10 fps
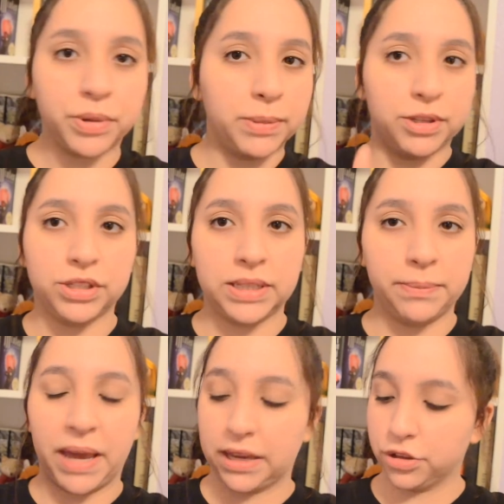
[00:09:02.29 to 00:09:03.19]
Pretty much the same
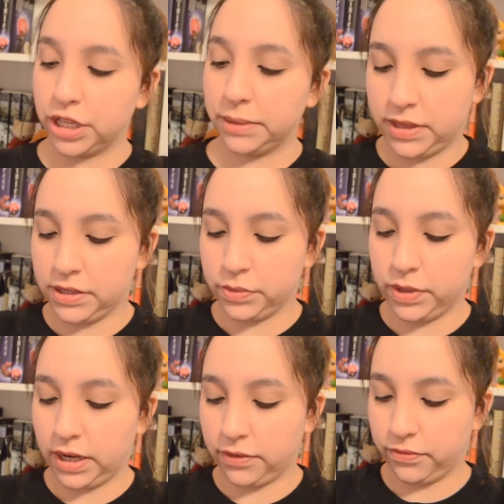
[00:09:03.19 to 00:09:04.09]
packaging. This one I